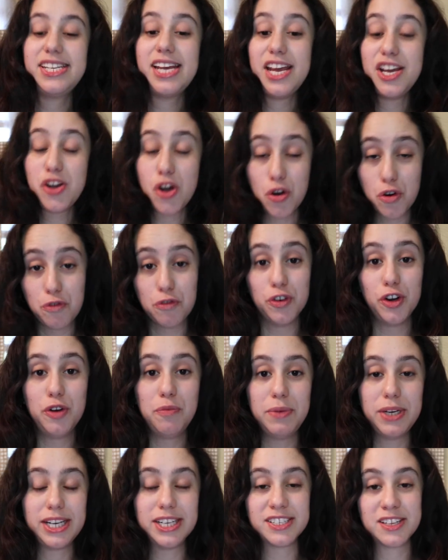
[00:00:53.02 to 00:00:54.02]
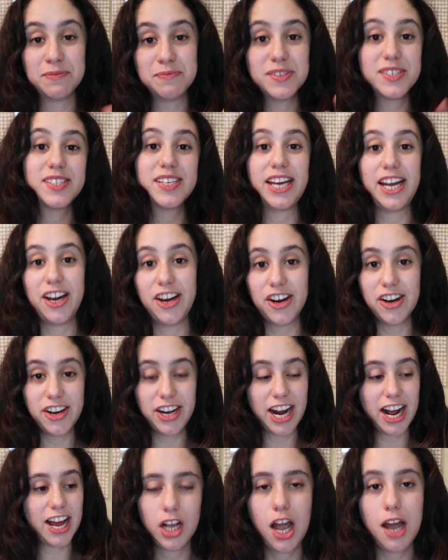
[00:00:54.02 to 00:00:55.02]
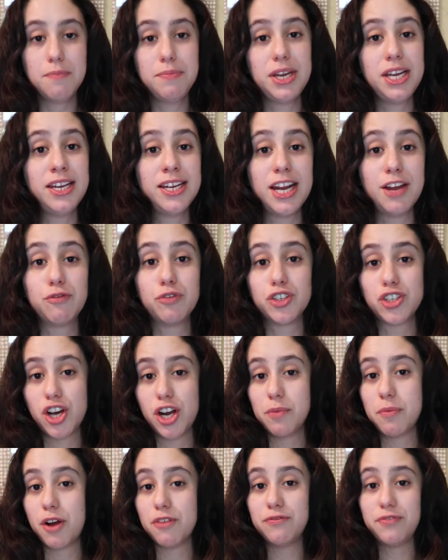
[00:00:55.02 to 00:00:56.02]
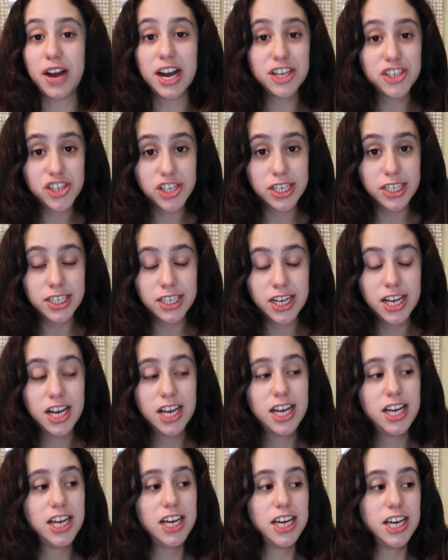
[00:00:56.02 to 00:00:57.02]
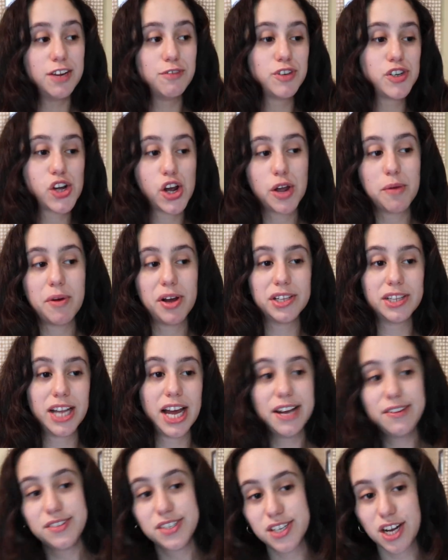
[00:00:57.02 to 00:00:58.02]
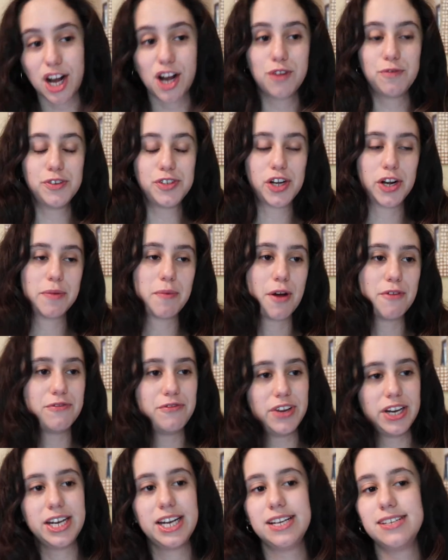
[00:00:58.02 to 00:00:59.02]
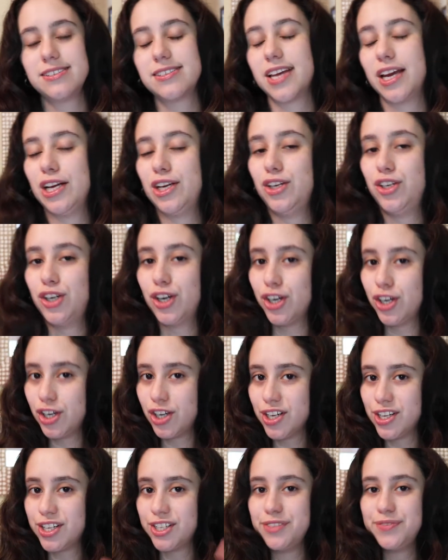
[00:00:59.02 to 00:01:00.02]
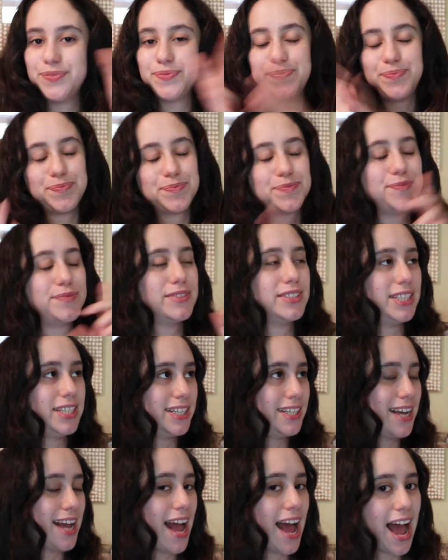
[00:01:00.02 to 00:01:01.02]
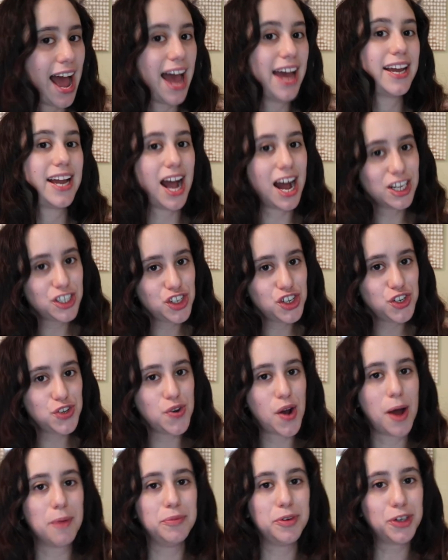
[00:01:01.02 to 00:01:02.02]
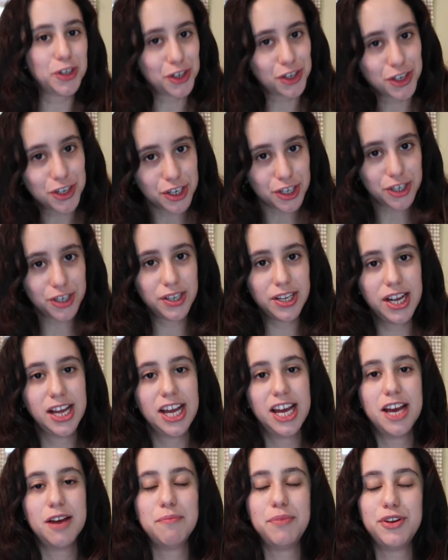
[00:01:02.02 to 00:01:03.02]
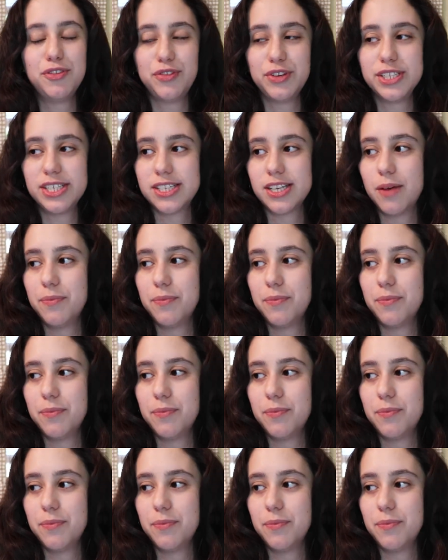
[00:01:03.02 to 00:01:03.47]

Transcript: take over because I'm scared. I mean, if we're talking about fashion, if we're talking about lifestyle, if we're talking about fitness, like girl, I got you, I'm your girl. But if it's